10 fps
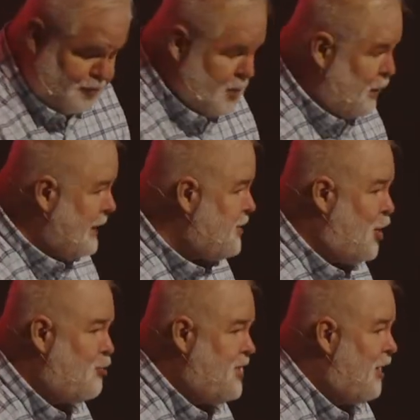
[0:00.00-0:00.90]
please
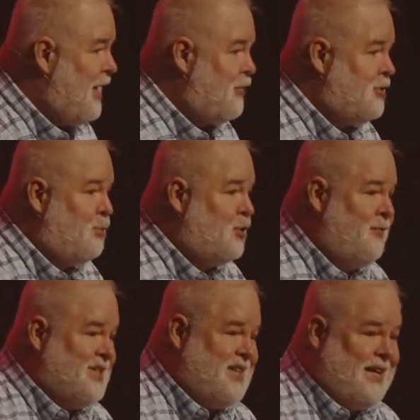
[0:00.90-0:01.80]
go tear out the book of
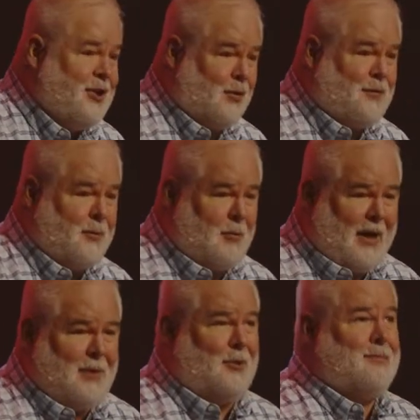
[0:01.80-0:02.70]
Ezekiel from your
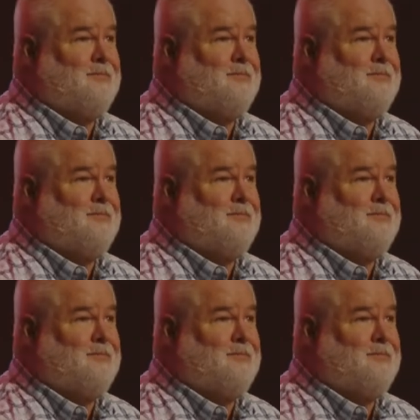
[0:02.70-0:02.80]
Bible.